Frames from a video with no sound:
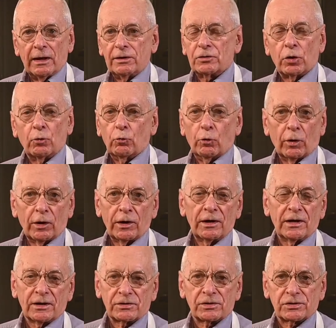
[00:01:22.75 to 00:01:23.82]
and don't worry,
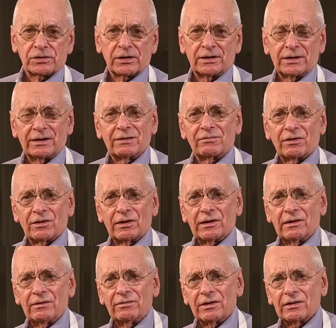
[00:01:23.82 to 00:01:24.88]
yes, it's going to get
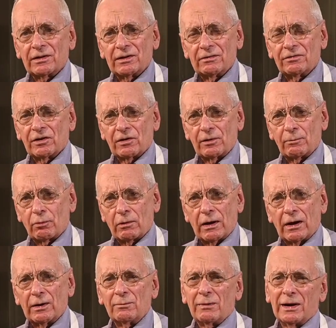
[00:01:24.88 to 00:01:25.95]
very, very, very
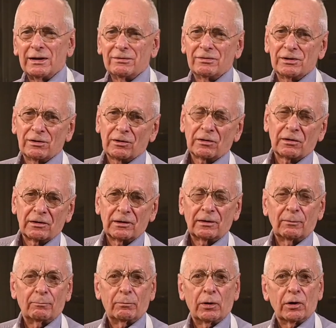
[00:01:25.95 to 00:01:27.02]
brown, might even look a
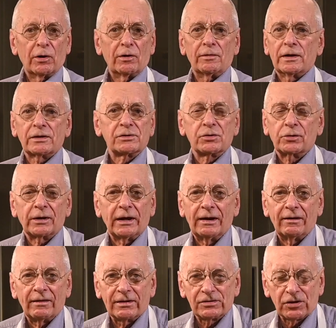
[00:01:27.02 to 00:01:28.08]
little burned. That's
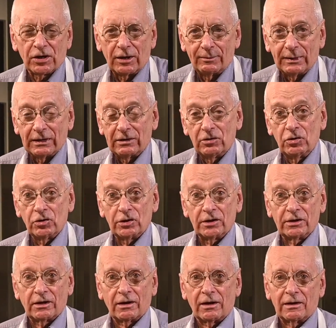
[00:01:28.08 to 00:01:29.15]
okay, that's going to be
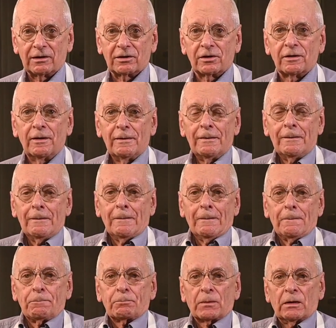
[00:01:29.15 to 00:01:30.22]
good color
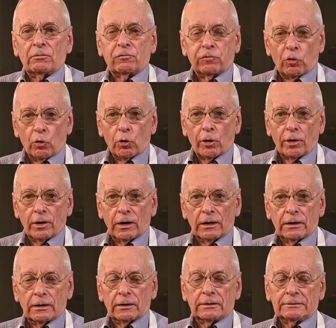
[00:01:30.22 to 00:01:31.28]
for
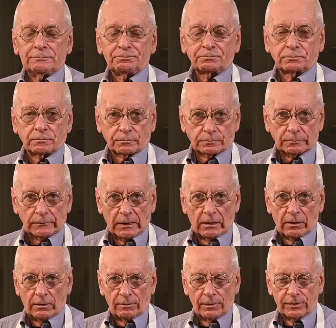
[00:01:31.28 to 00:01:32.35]

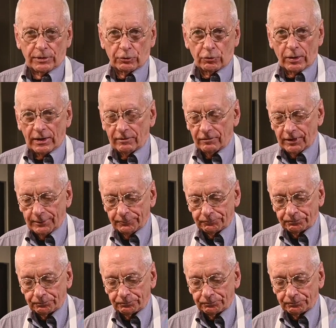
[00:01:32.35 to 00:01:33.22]
the gravy.